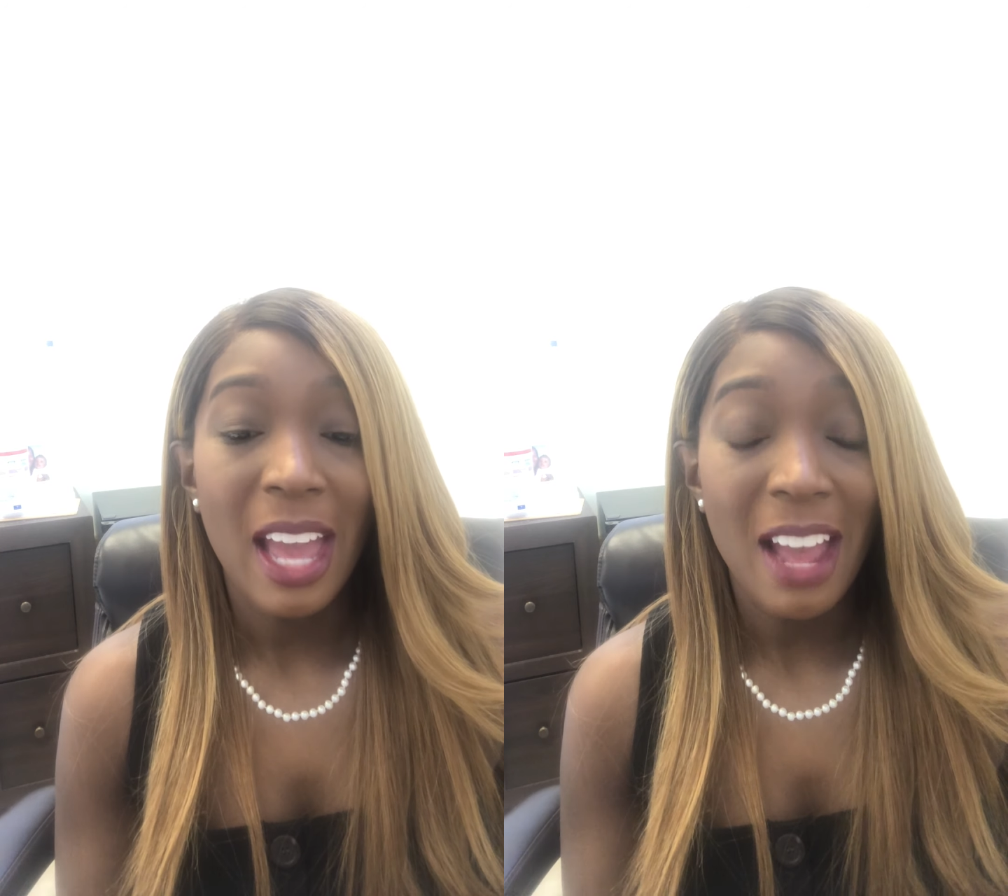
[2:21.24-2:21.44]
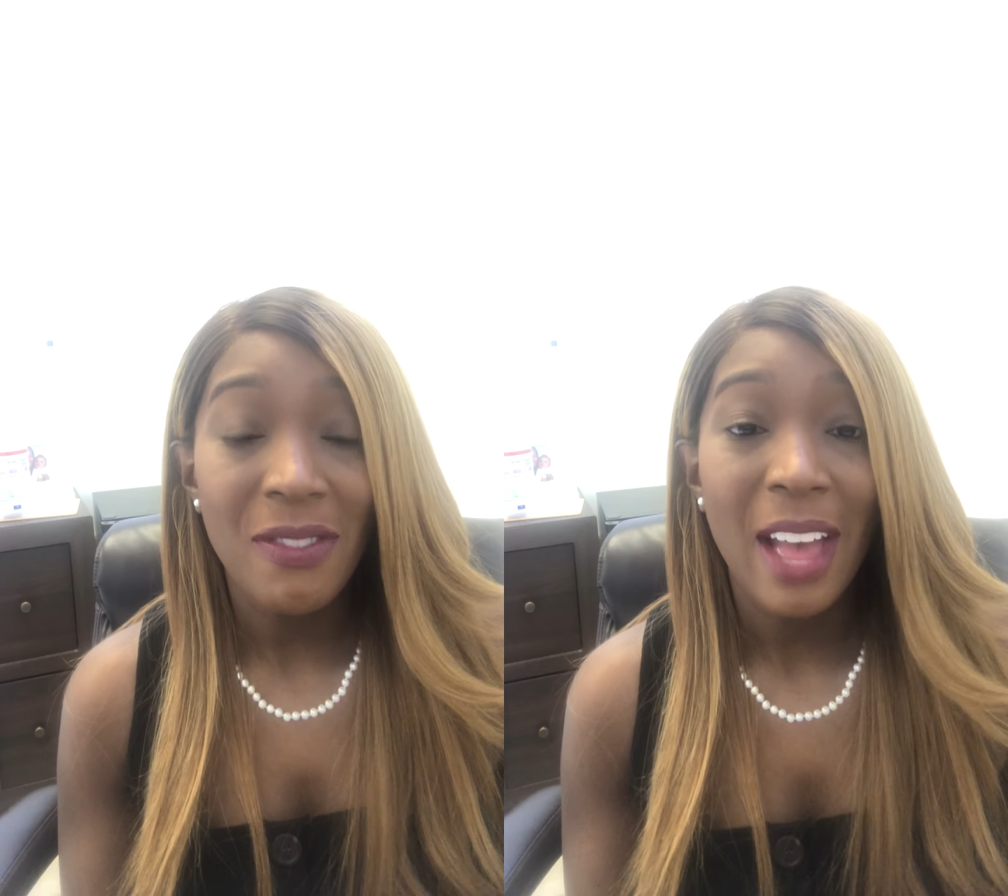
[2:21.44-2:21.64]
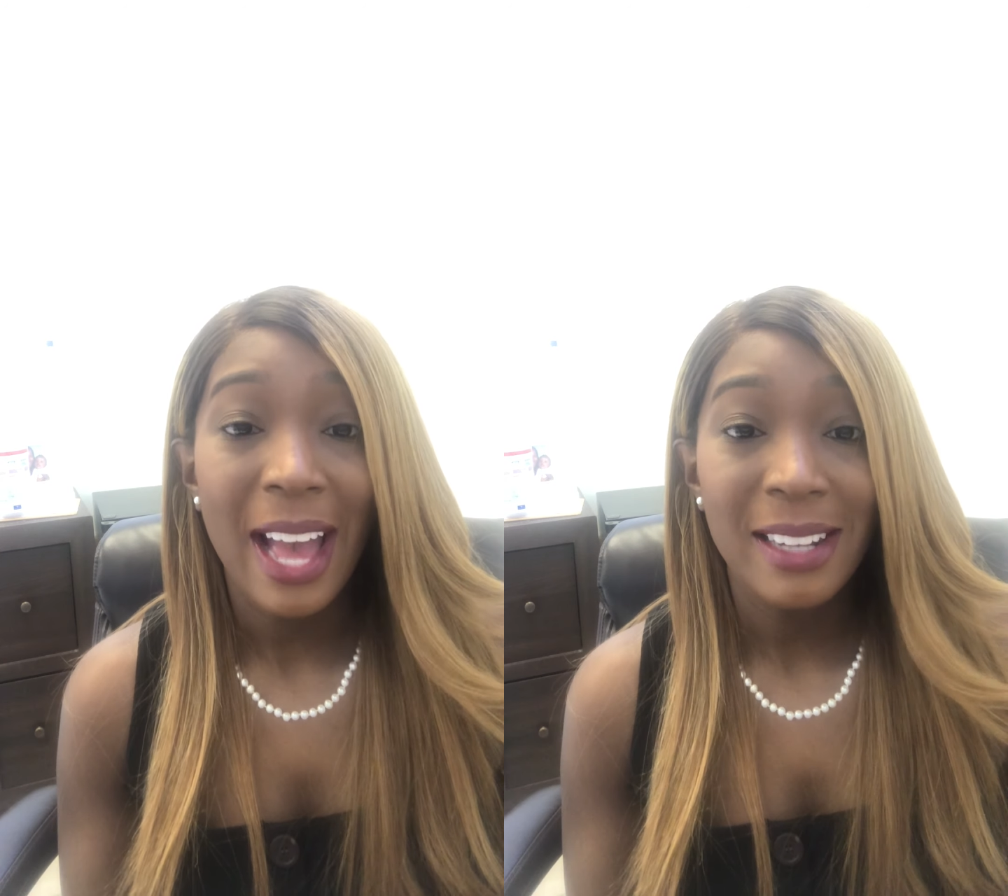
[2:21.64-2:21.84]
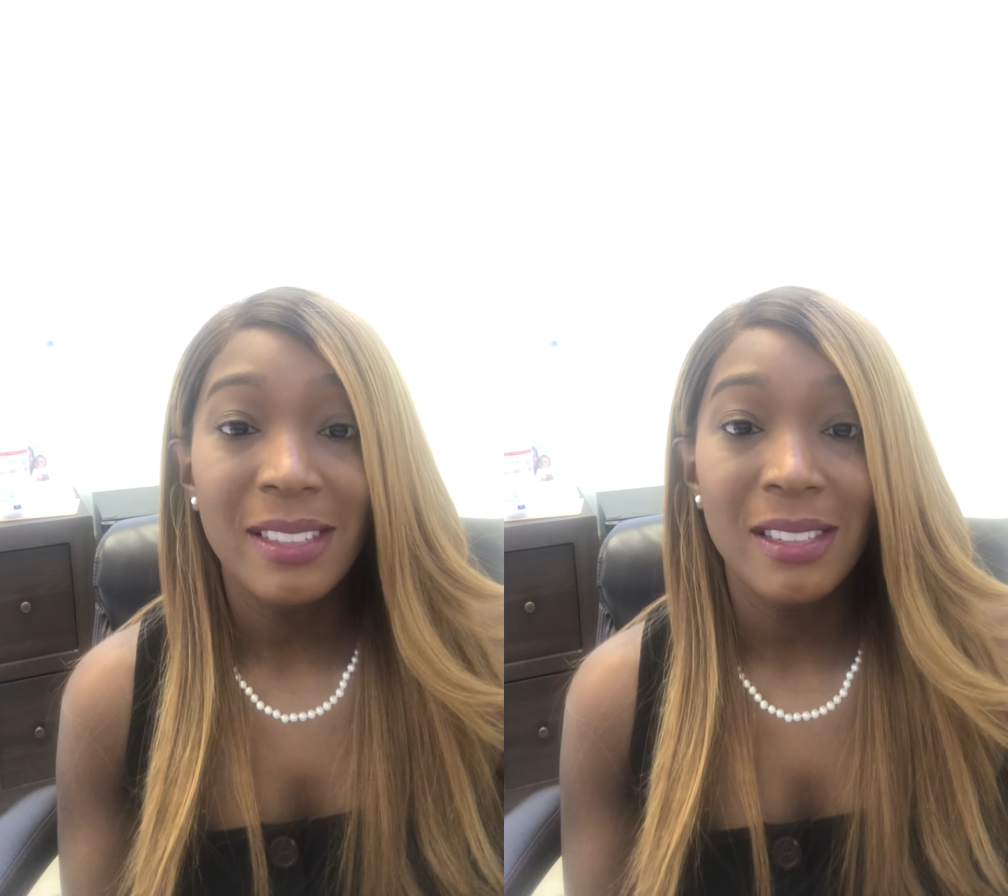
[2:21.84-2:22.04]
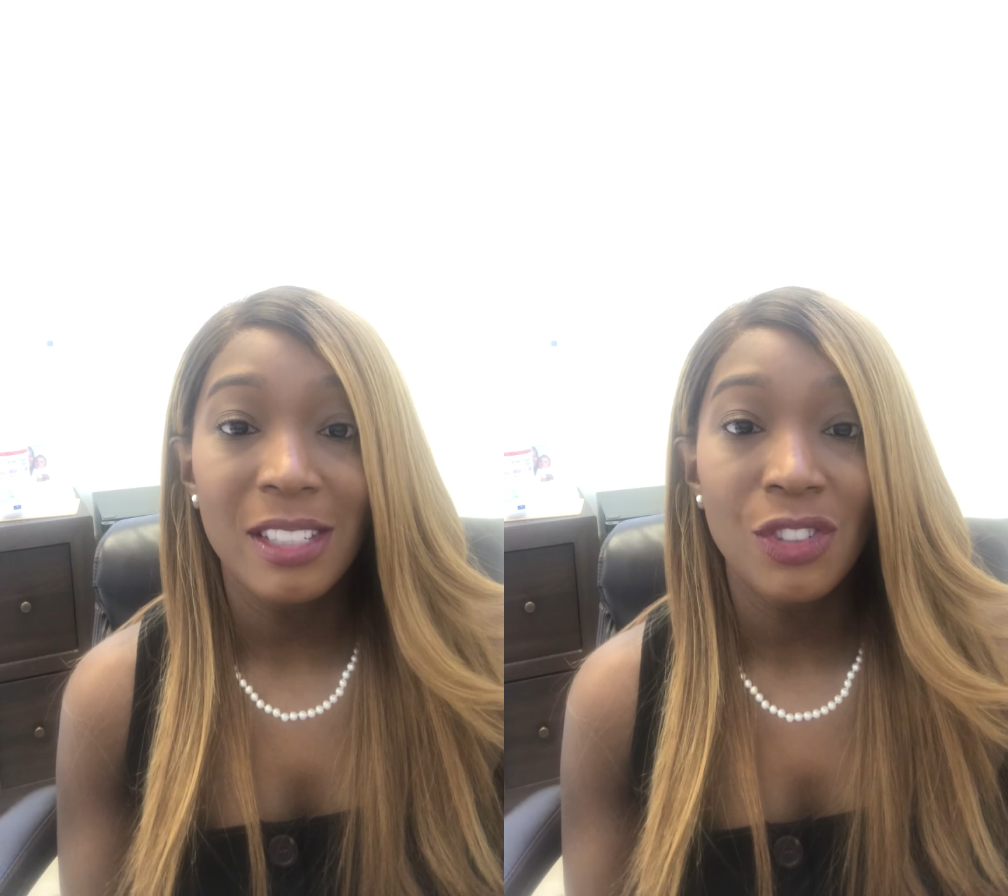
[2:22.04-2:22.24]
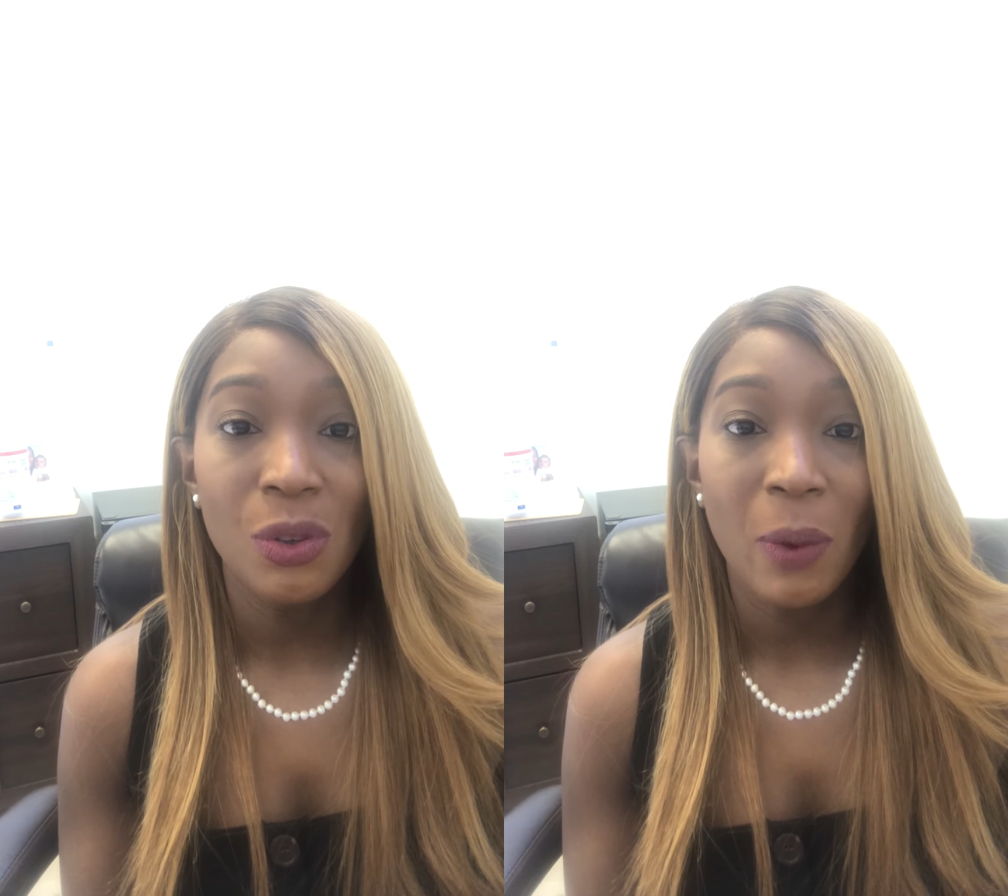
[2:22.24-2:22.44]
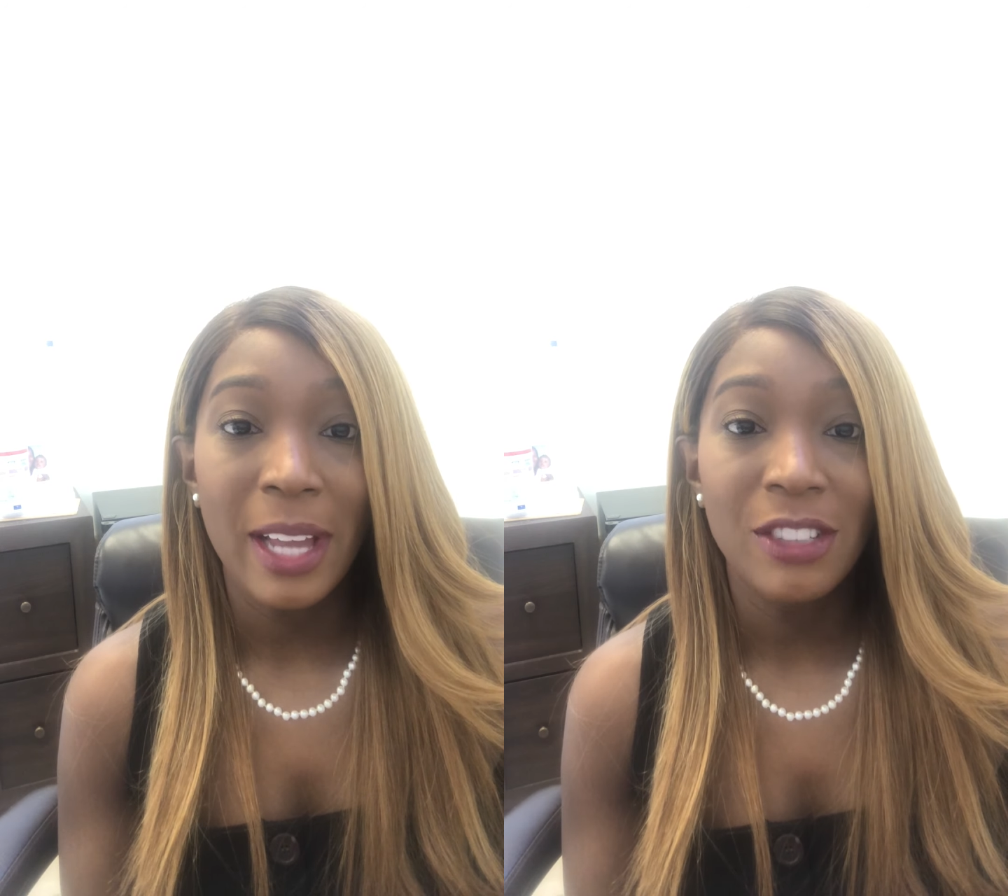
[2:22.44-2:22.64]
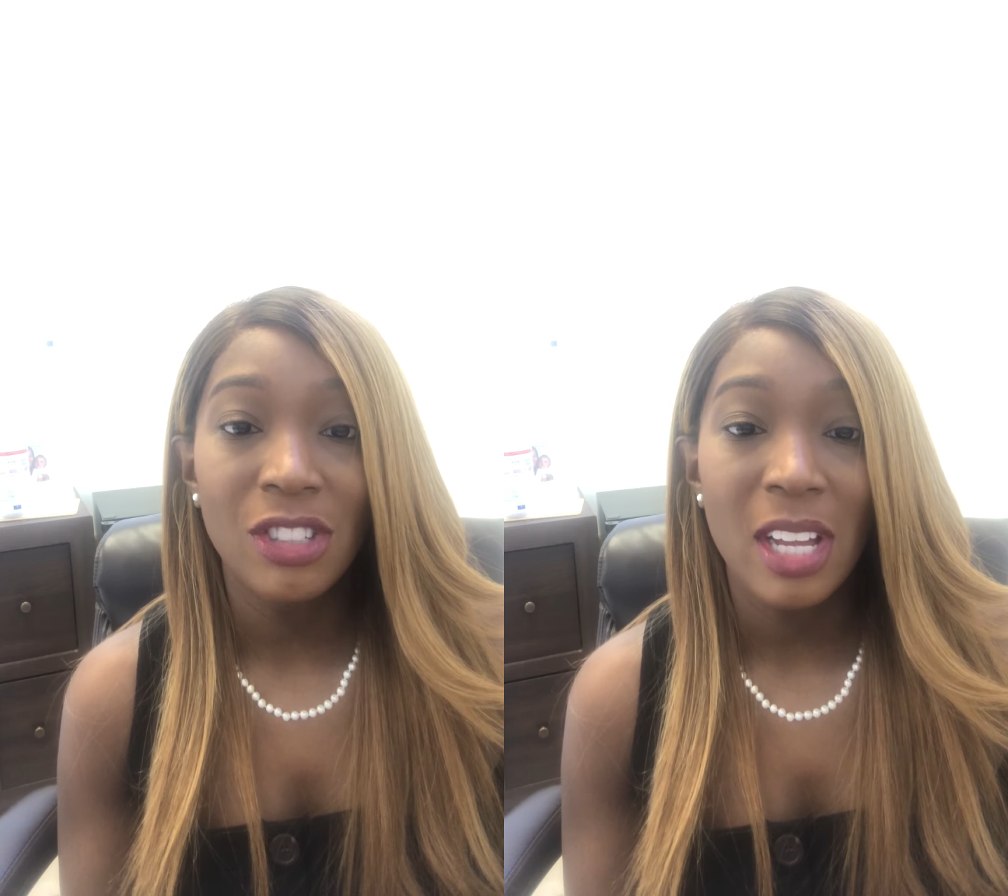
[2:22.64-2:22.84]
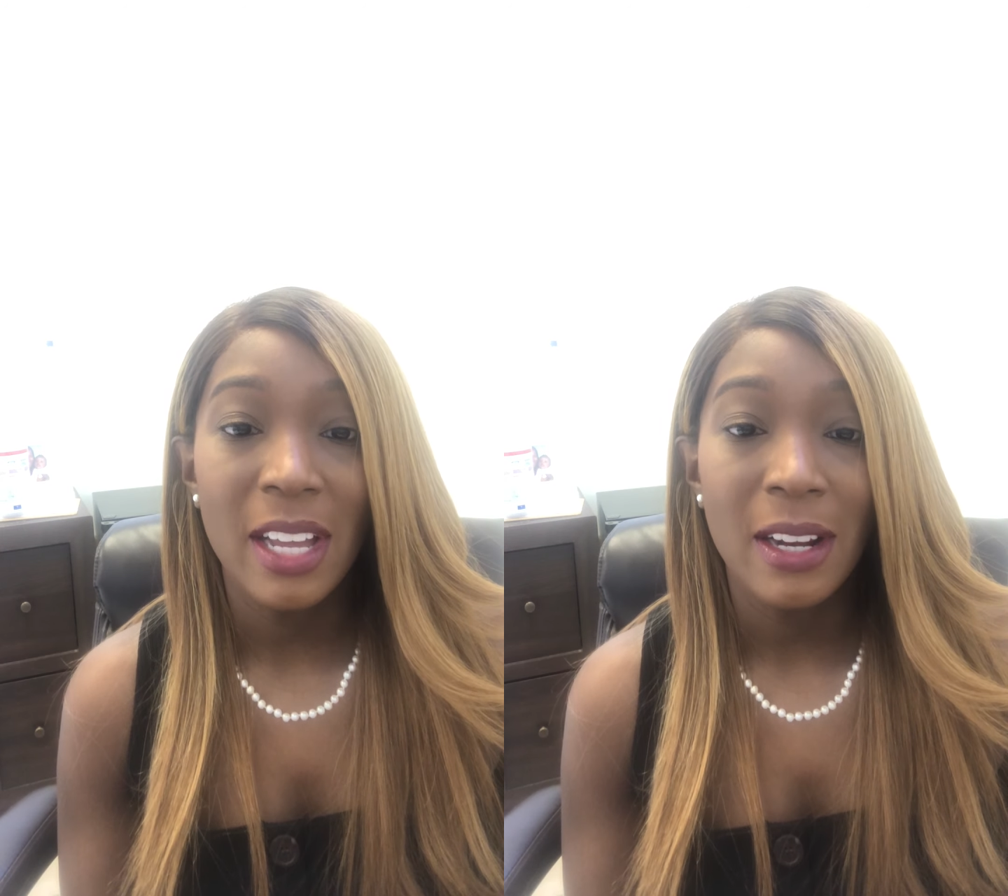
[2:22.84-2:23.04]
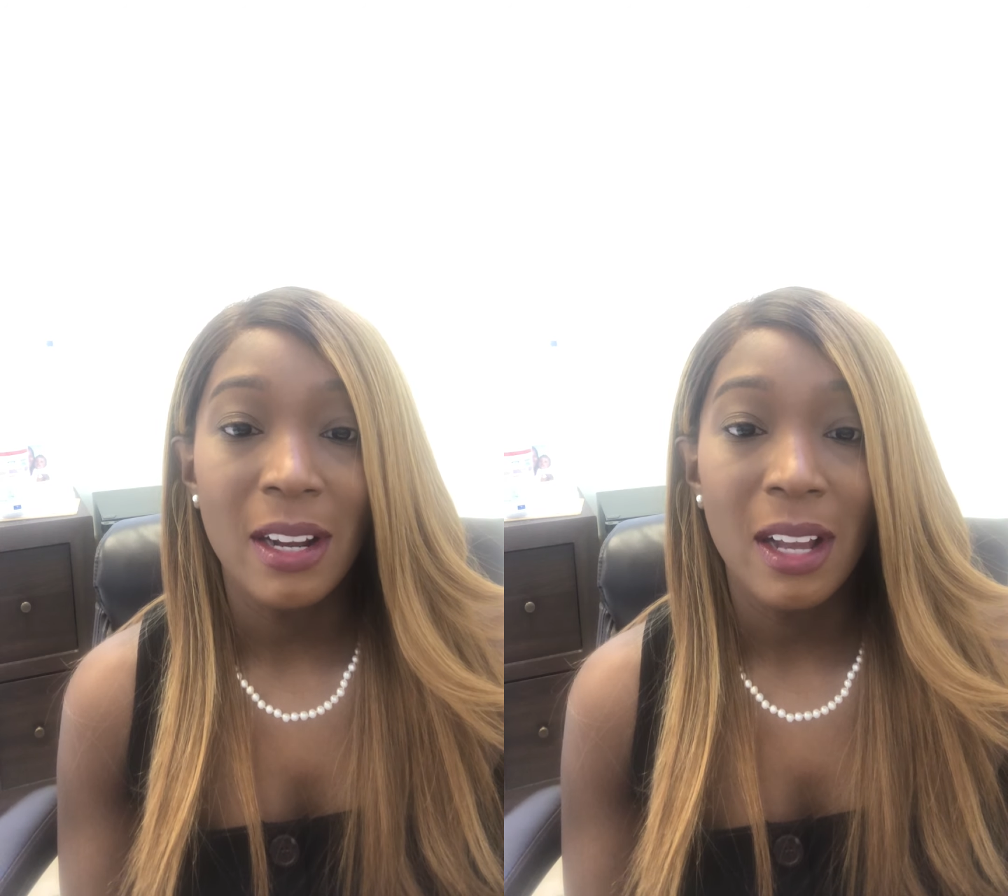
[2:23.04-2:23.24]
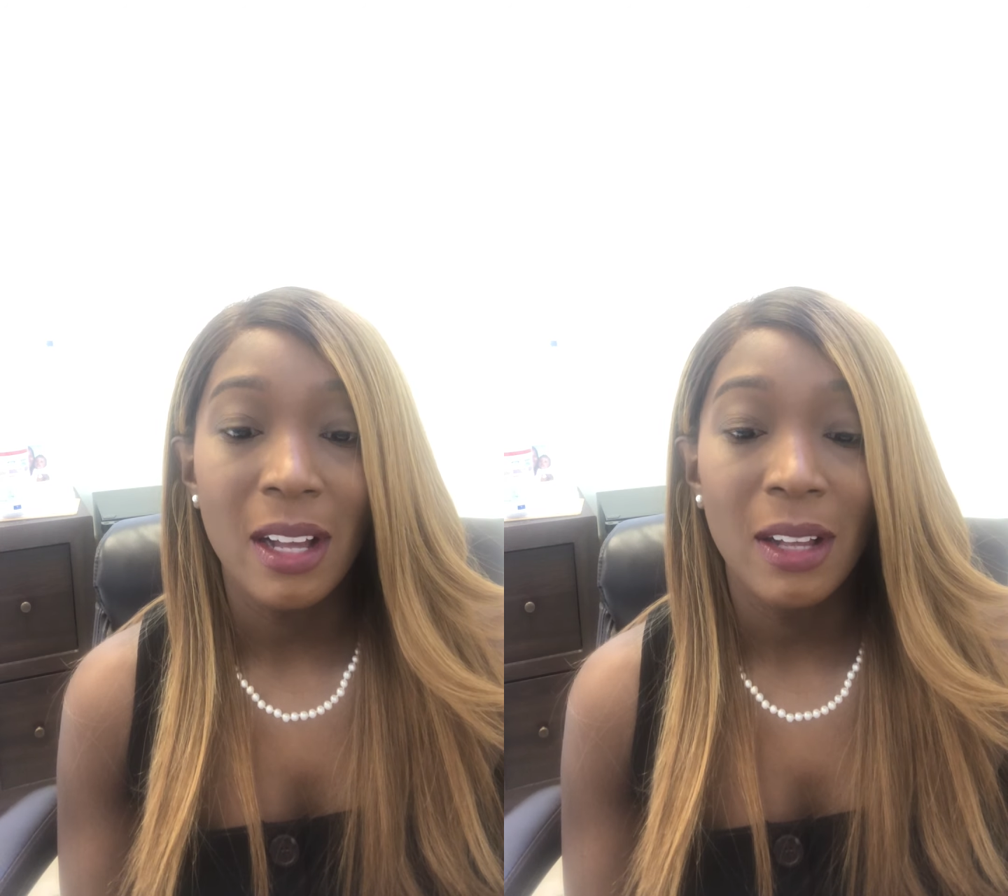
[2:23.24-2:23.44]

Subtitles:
If that is the situation,